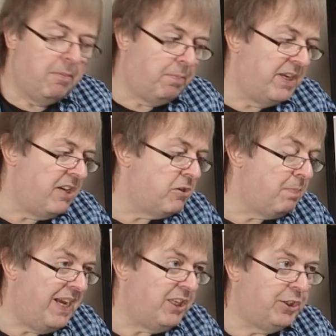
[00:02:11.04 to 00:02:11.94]
produce
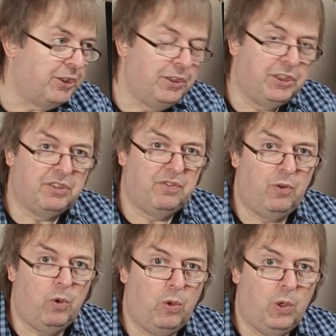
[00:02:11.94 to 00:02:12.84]
pictures
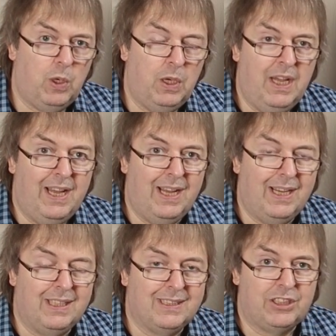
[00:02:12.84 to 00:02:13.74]
for
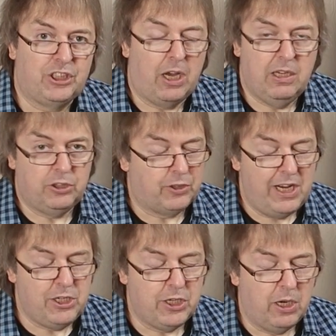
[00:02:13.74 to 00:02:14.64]

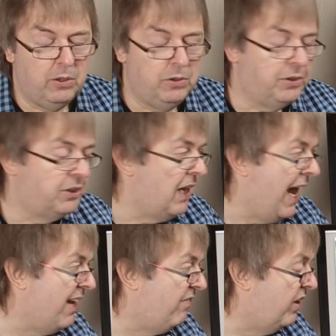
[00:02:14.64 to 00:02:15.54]
trade shows,
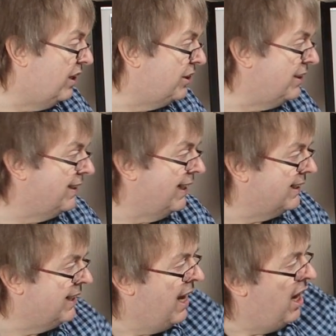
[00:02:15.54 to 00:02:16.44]
adverts and
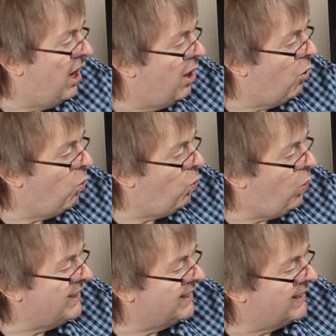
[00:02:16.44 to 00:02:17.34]
things.
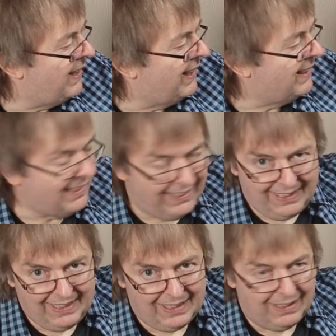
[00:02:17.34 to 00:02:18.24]
Ones like
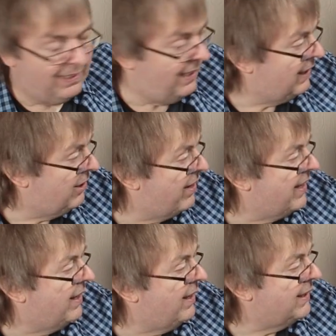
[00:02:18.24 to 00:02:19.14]
the little
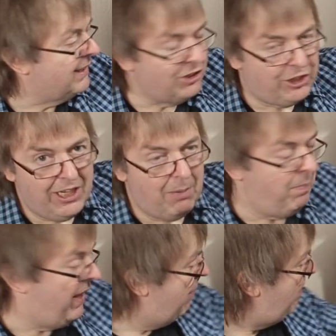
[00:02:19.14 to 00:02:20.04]
credit card and chip
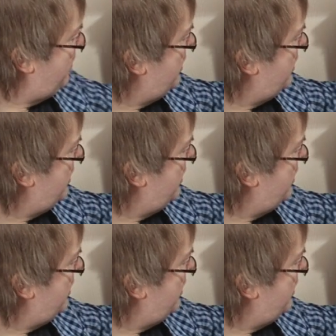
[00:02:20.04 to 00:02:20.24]
there. But